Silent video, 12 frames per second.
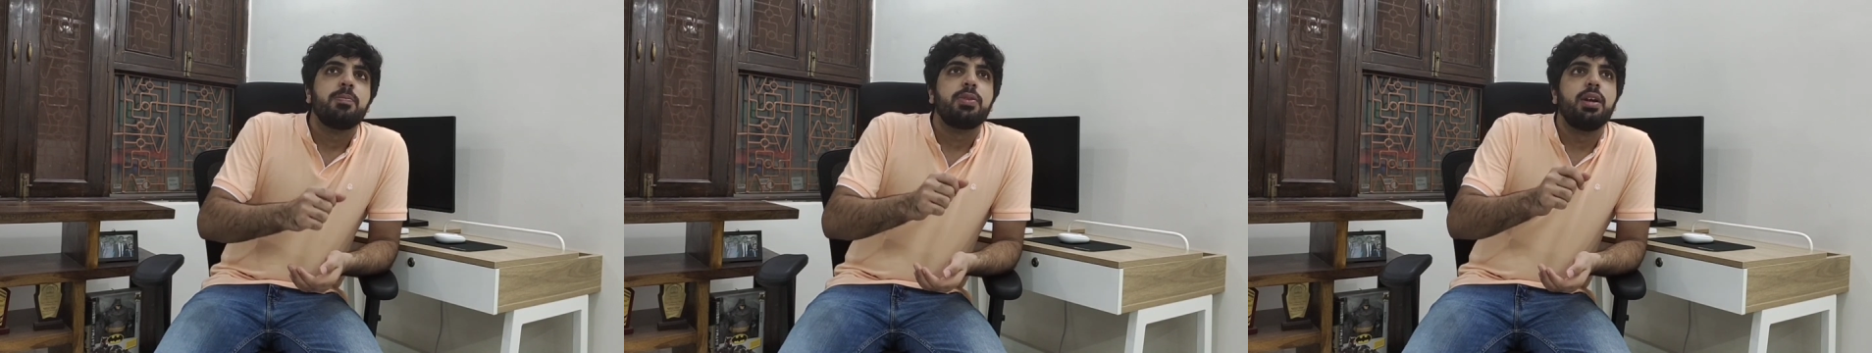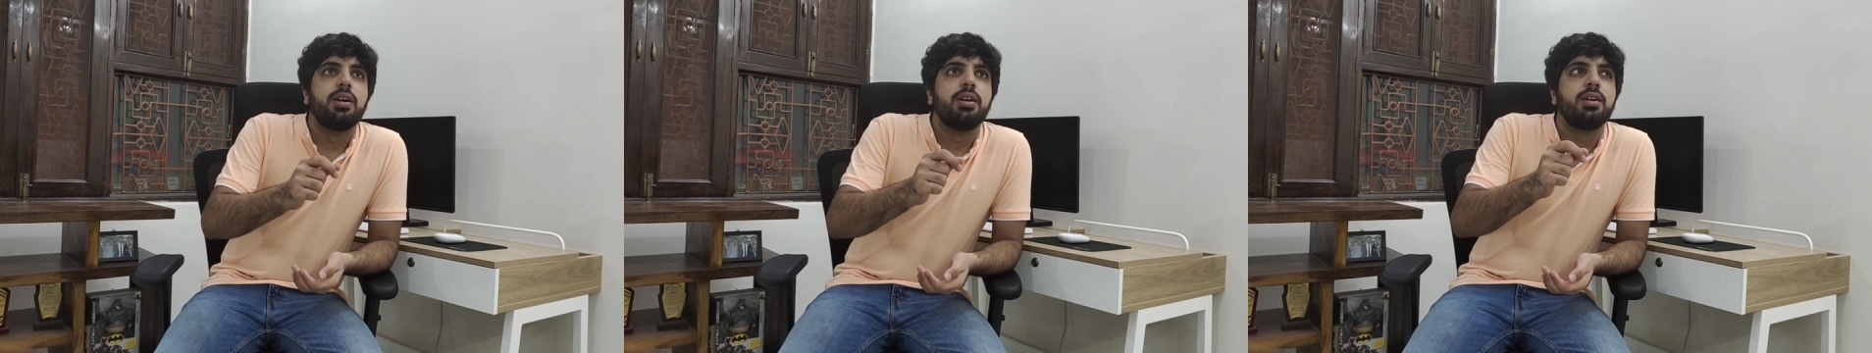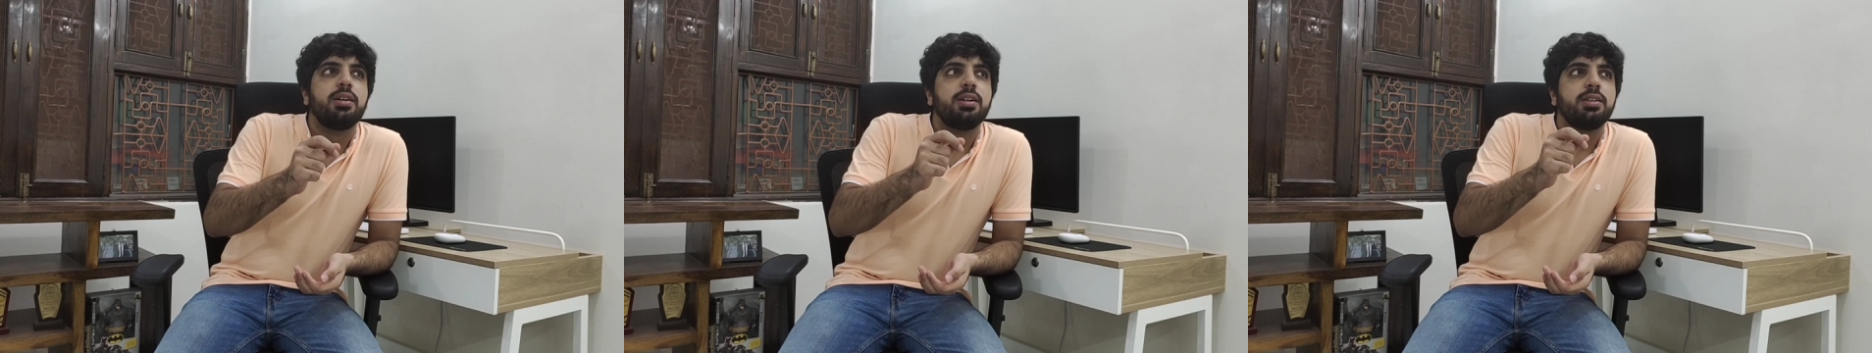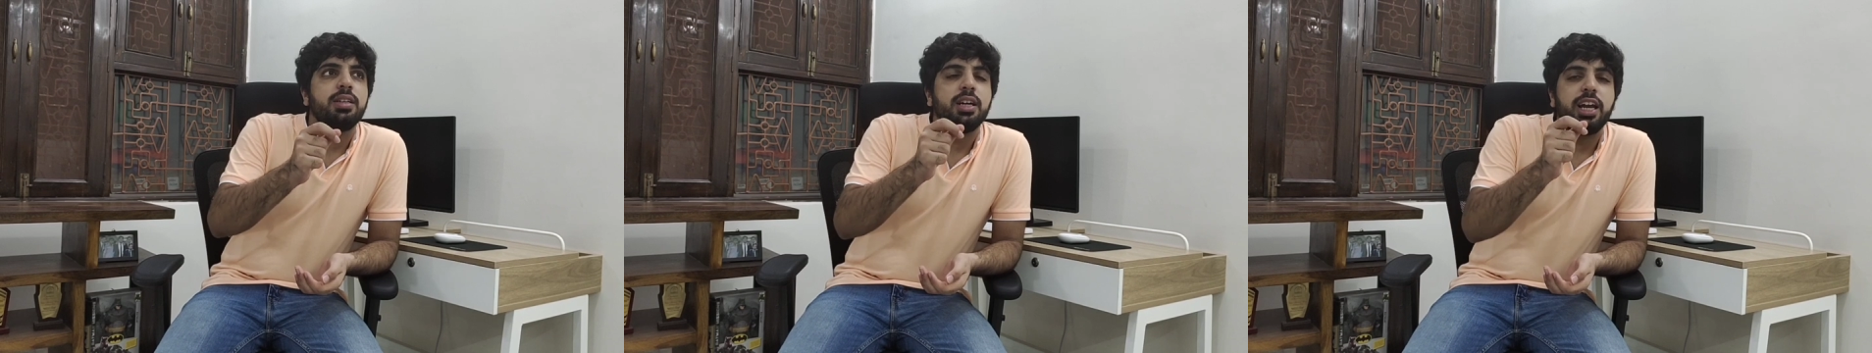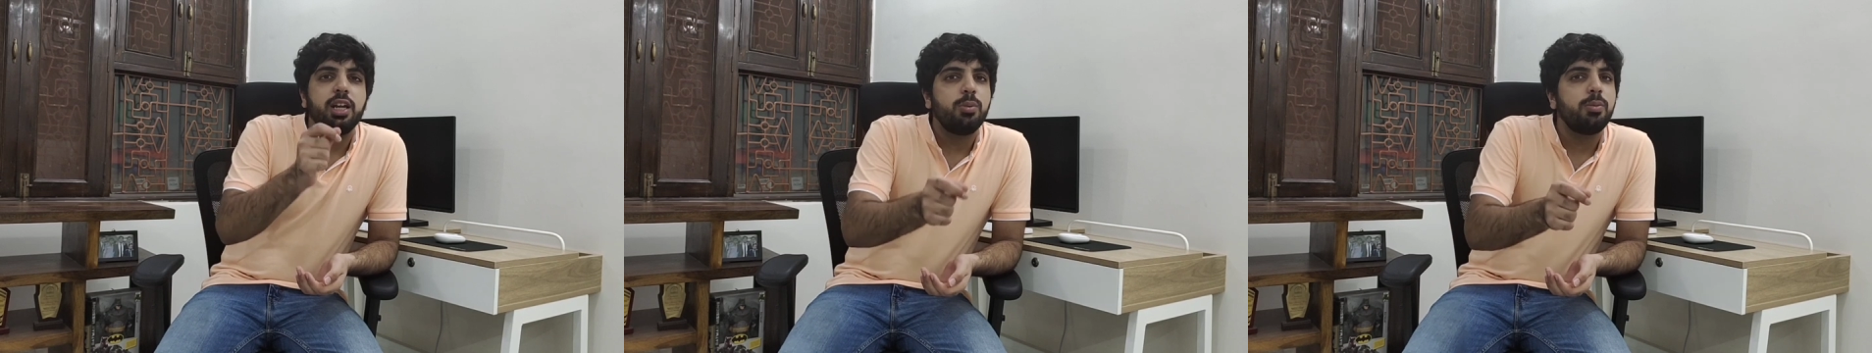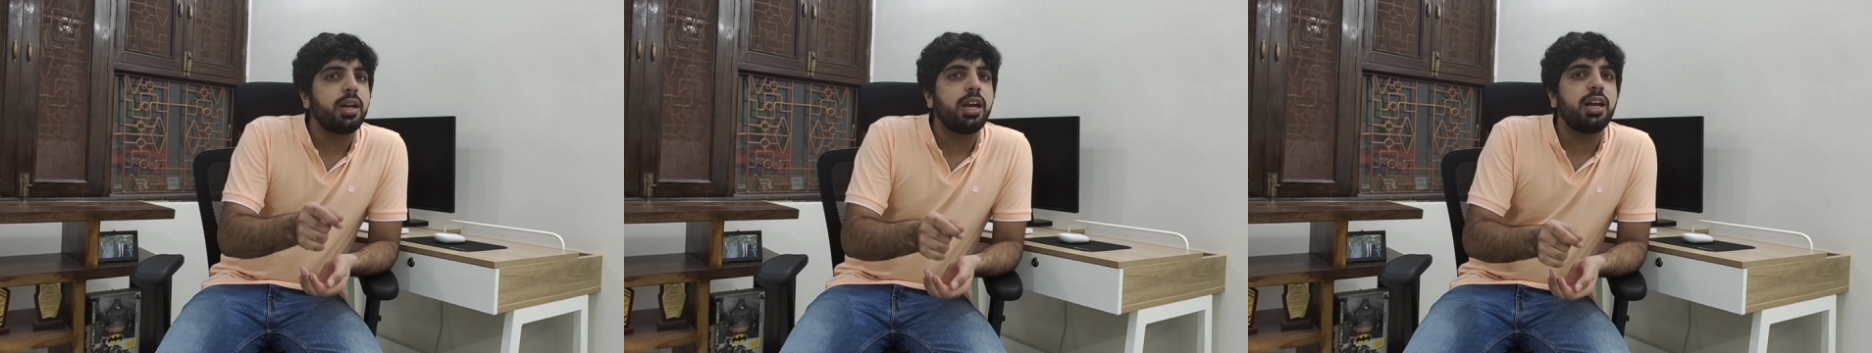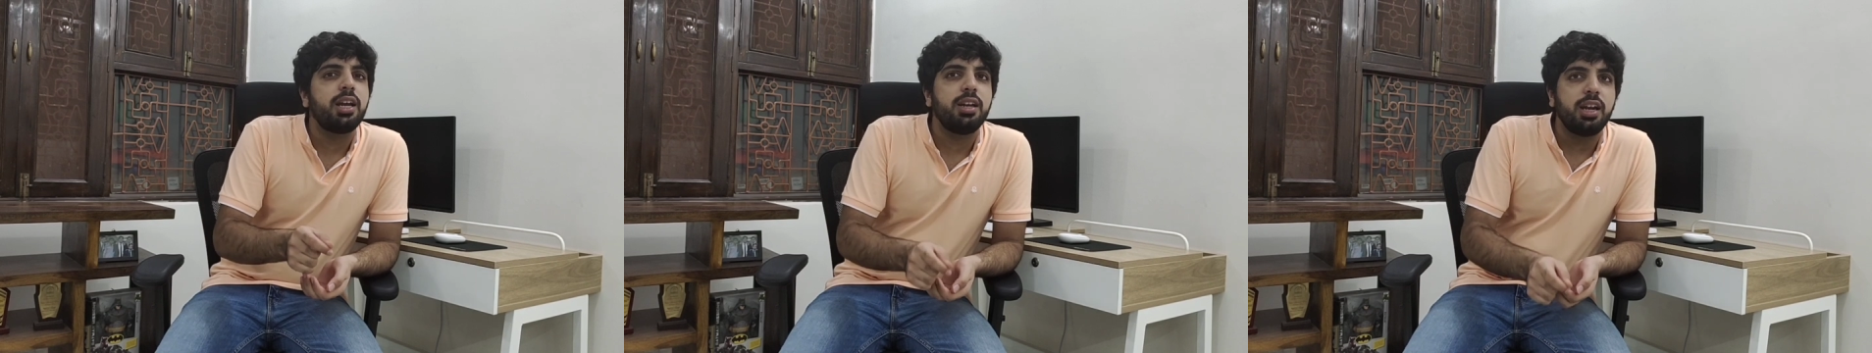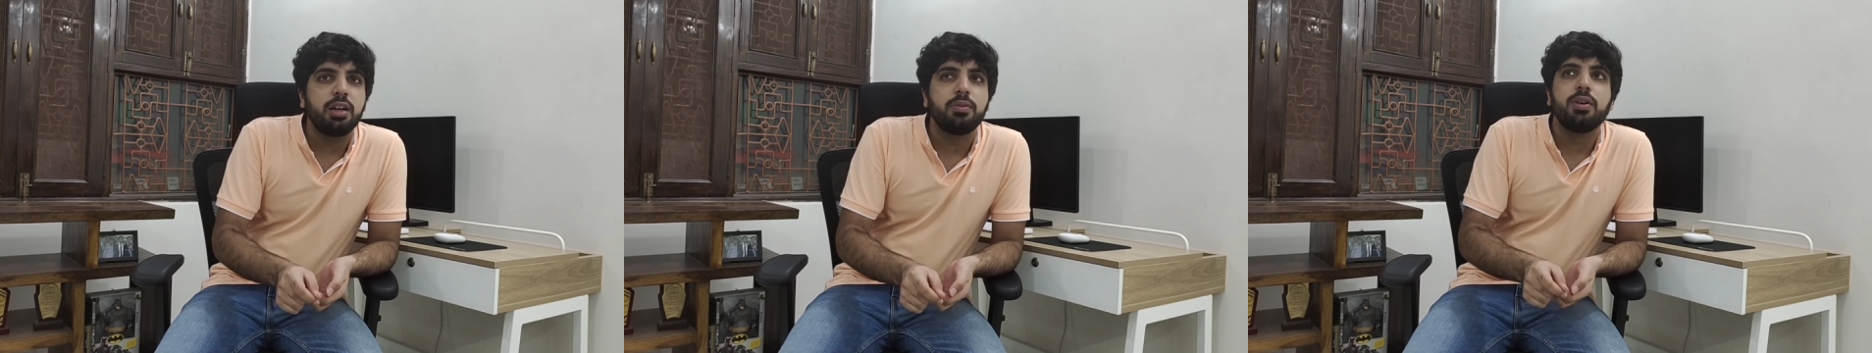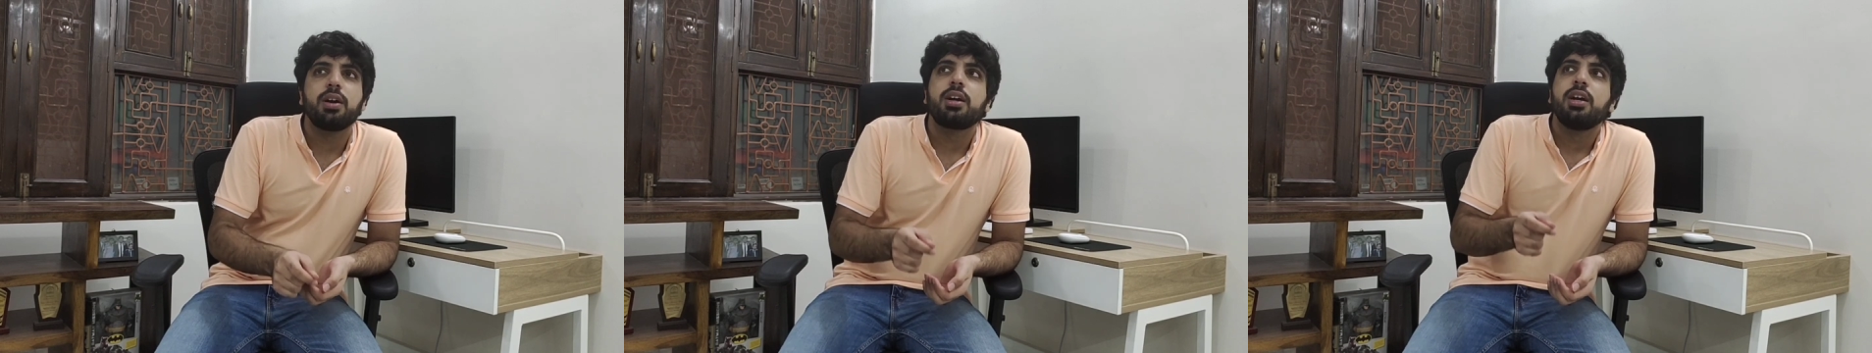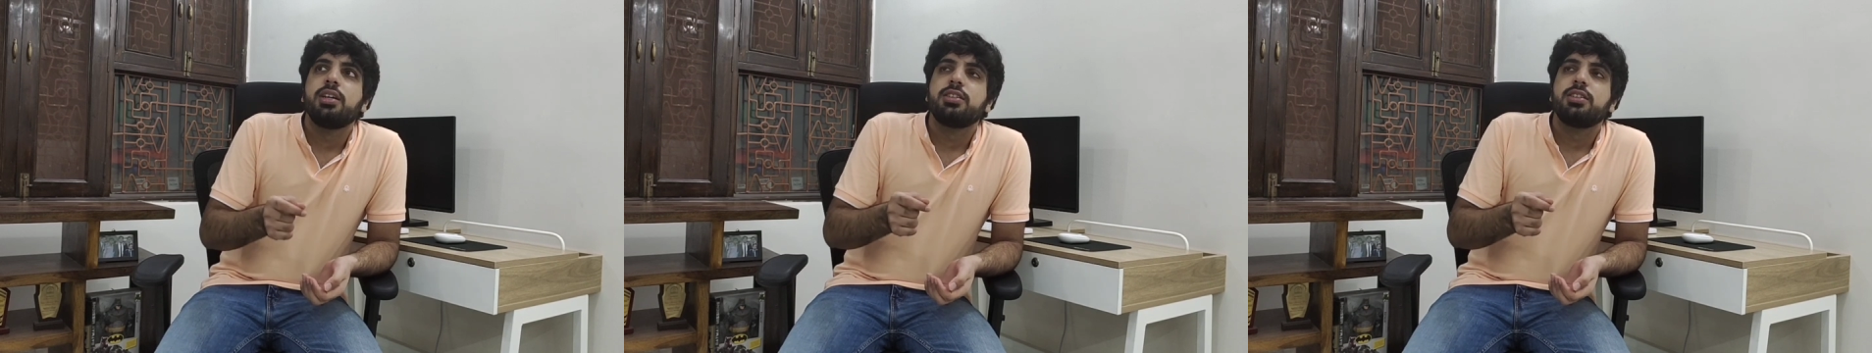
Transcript: the alumni network